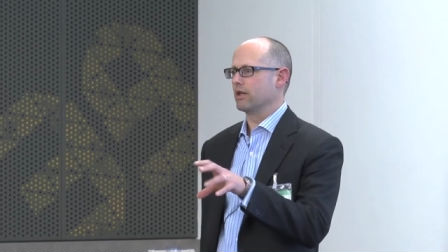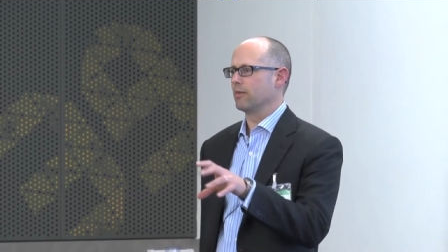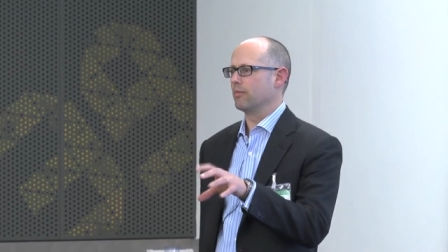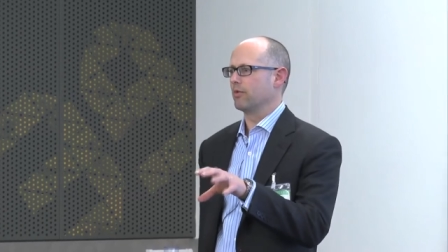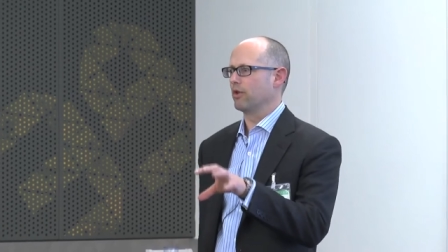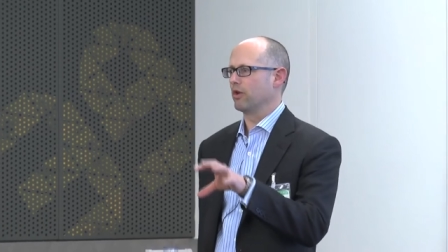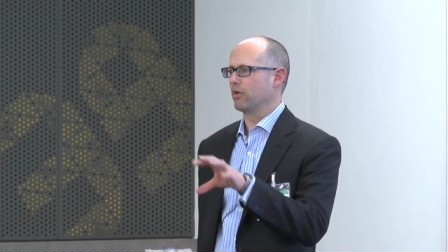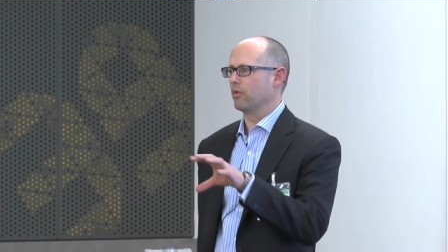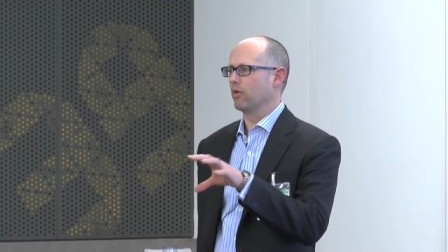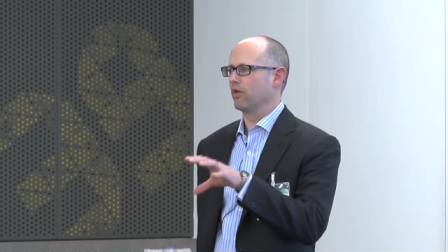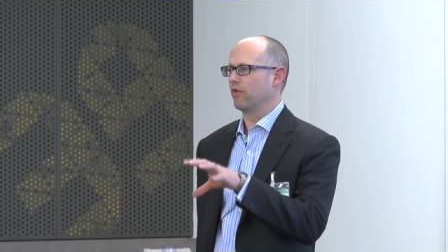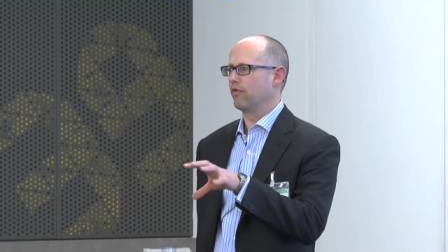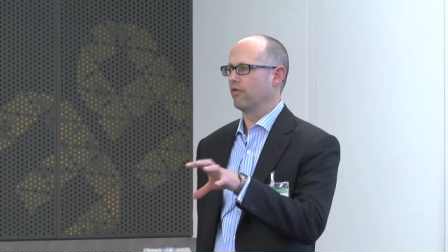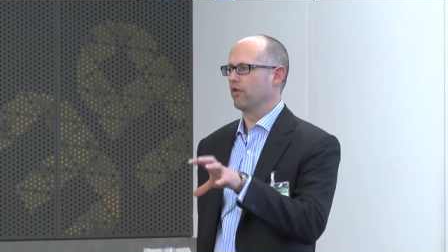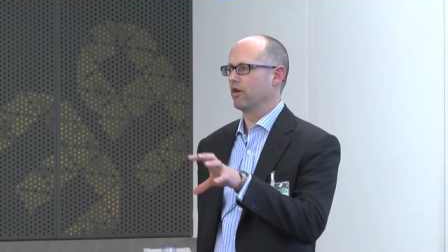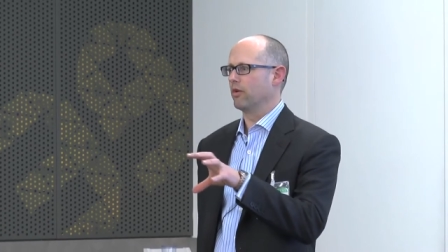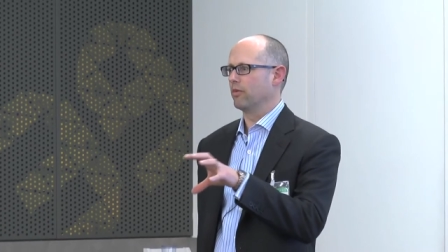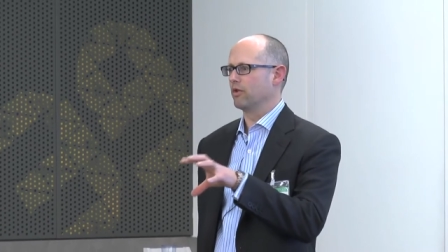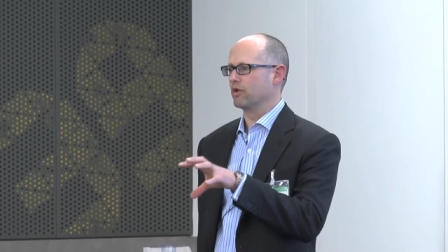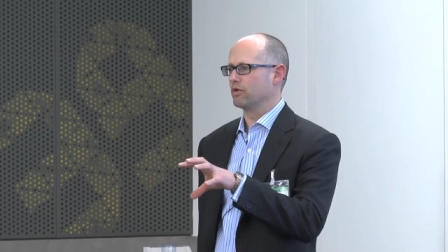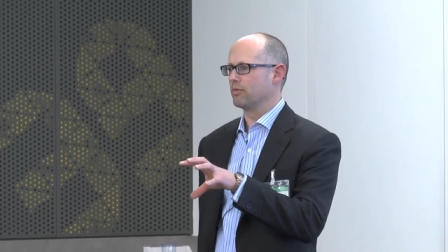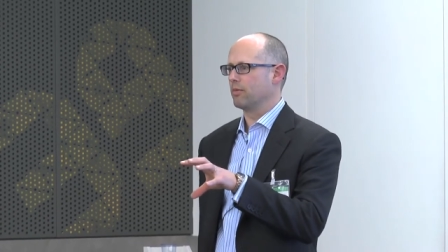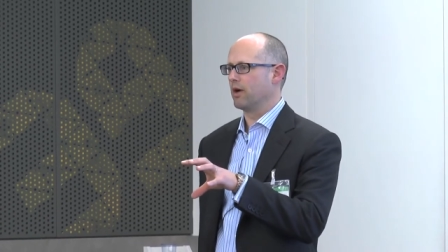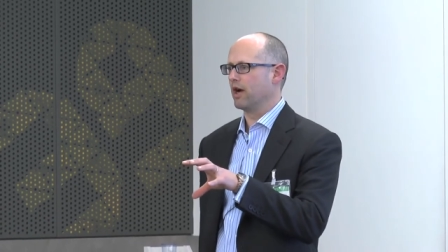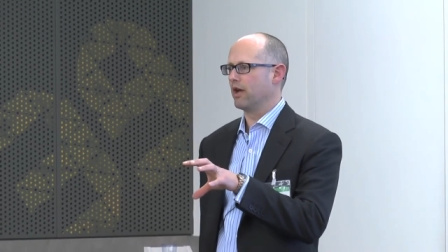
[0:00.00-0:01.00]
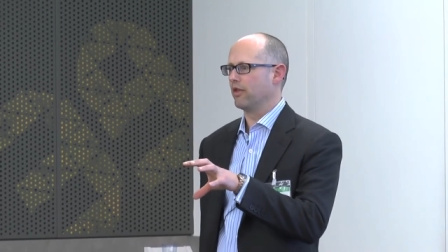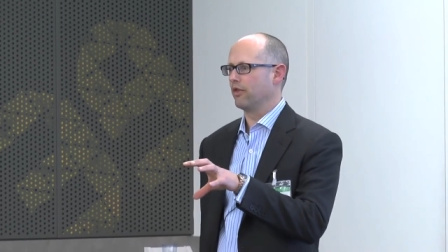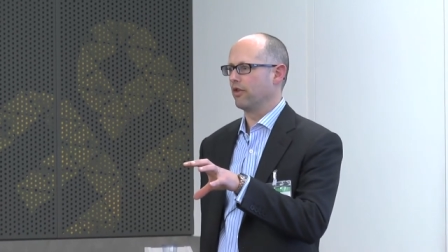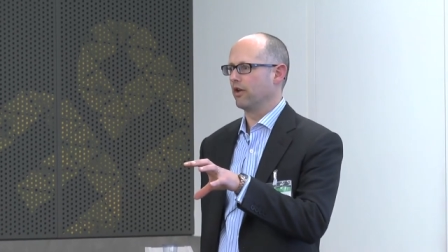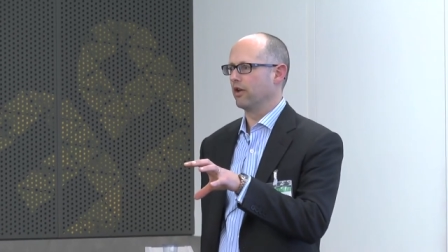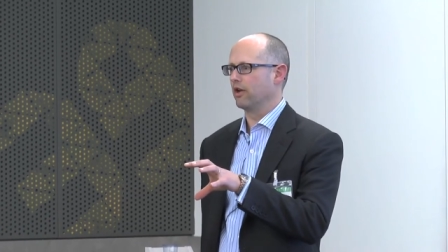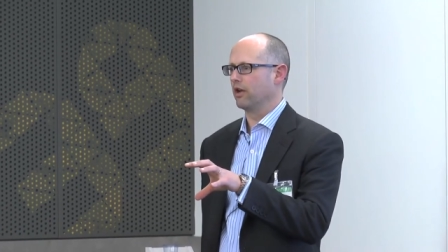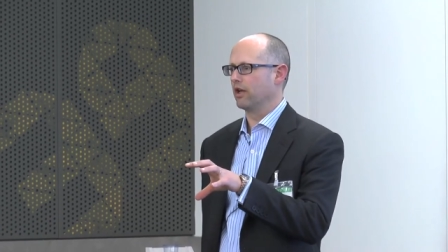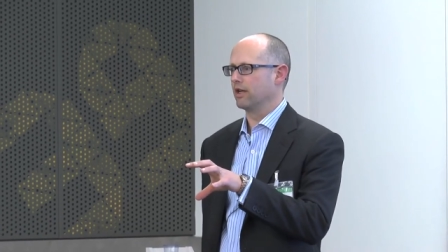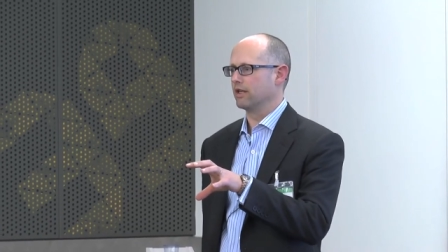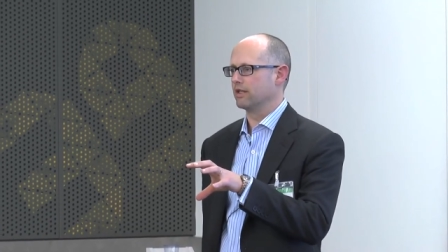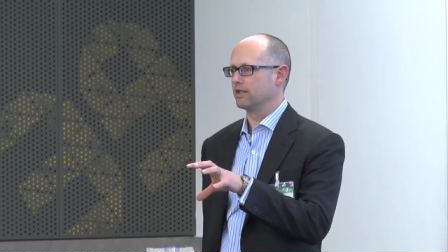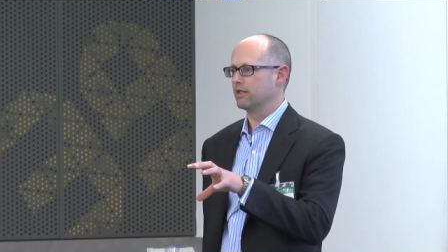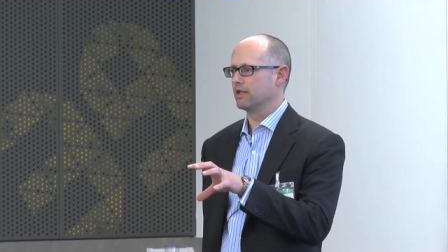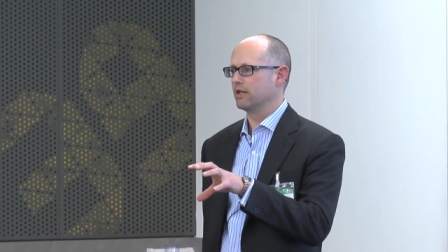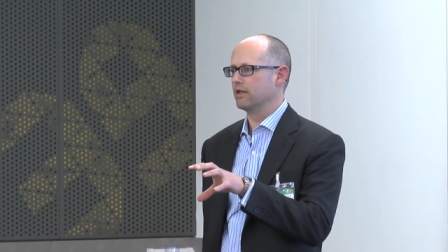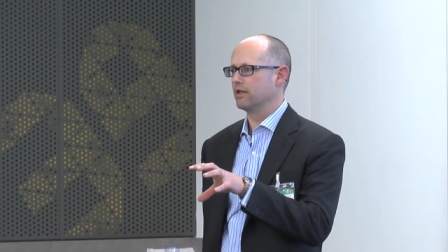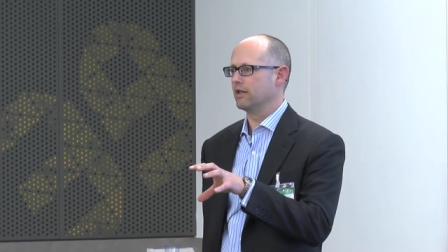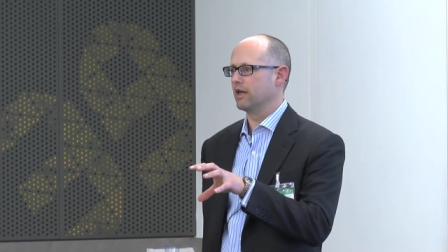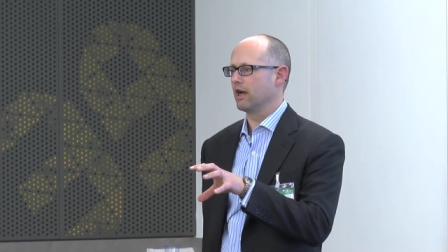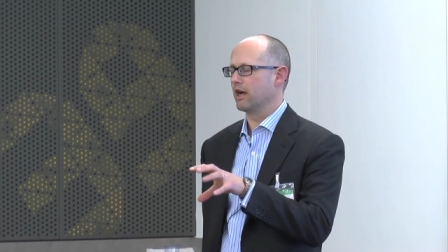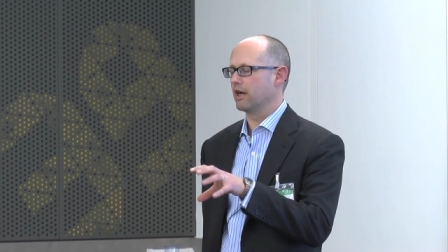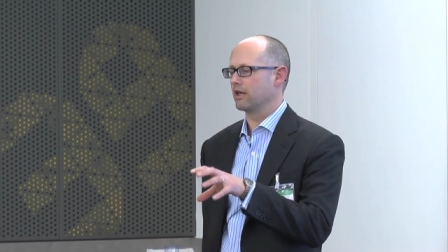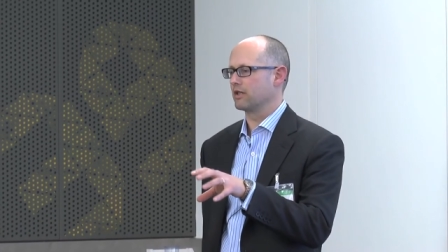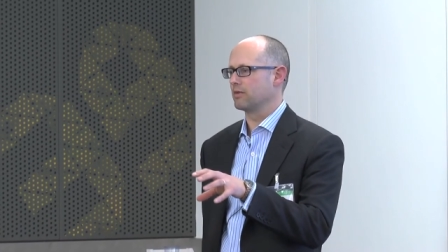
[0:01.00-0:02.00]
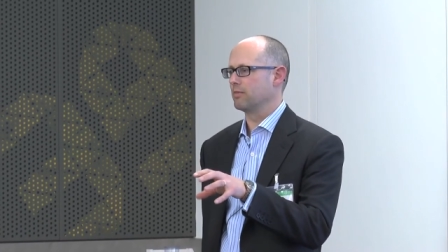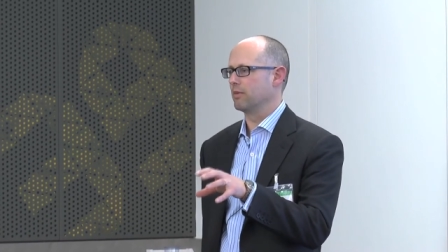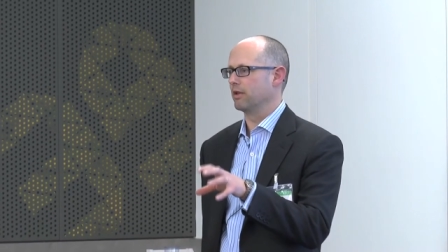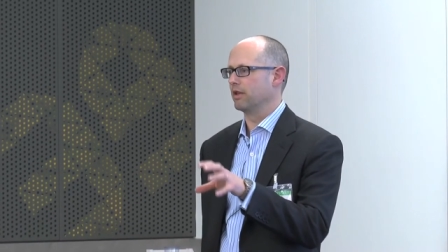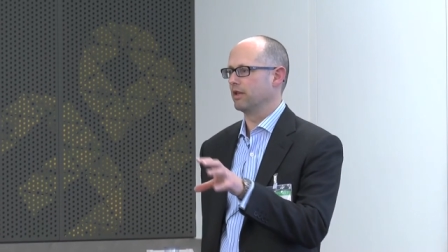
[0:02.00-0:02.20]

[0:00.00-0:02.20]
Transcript: something with very much Python-like syntax,